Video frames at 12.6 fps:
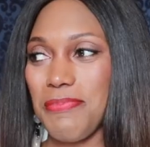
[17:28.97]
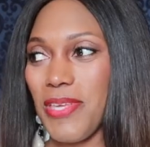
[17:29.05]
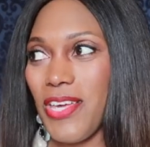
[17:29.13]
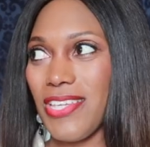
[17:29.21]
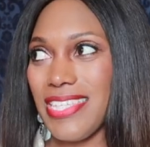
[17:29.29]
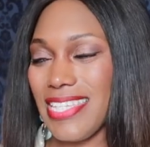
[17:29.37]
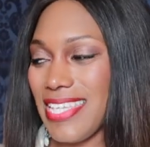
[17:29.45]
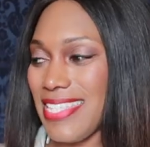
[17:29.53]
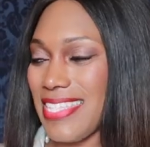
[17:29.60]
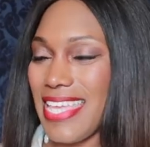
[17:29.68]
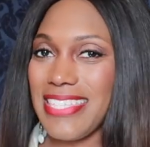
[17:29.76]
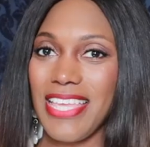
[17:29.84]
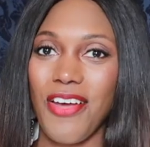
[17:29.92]
because it
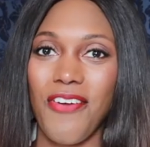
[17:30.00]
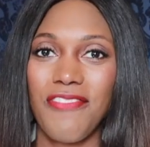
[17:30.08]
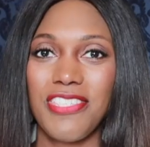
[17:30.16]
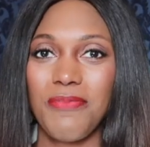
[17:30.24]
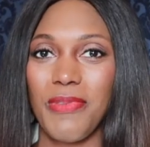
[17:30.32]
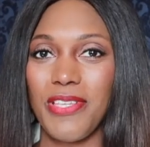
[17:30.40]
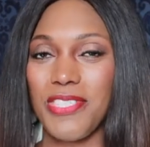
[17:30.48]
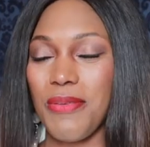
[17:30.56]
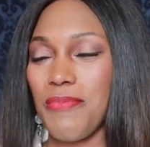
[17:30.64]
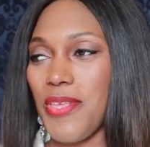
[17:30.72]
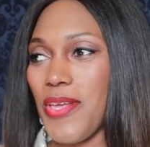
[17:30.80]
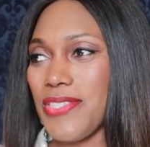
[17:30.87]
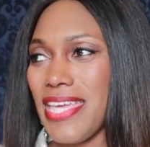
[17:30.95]
contains that orange
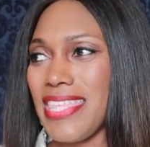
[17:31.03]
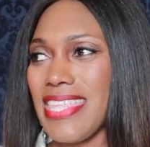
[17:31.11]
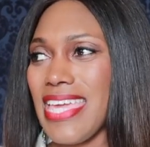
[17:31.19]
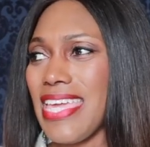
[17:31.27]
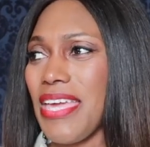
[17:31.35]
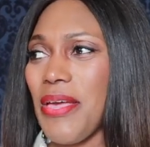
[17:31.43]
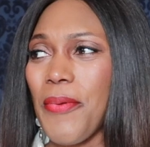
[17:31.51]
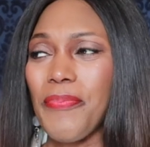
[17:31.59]
blossom note, I think